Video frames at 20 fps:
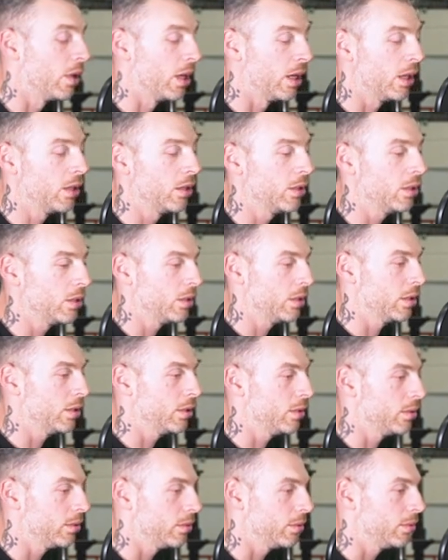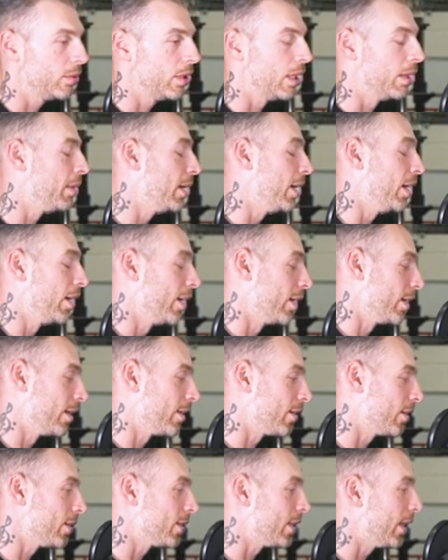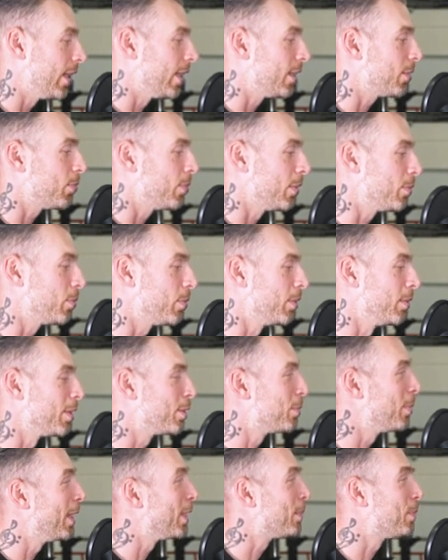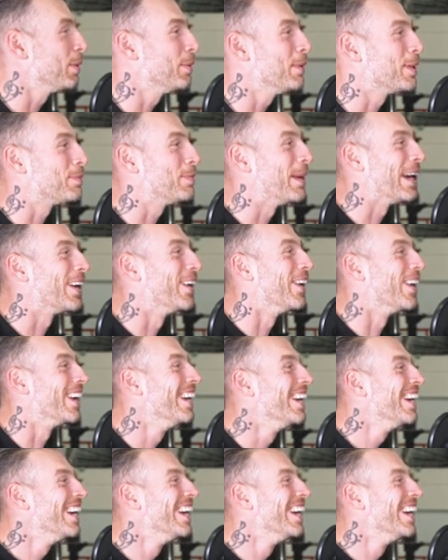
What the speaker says: well, I mean, I got nothing to say. That's pretty much bang on.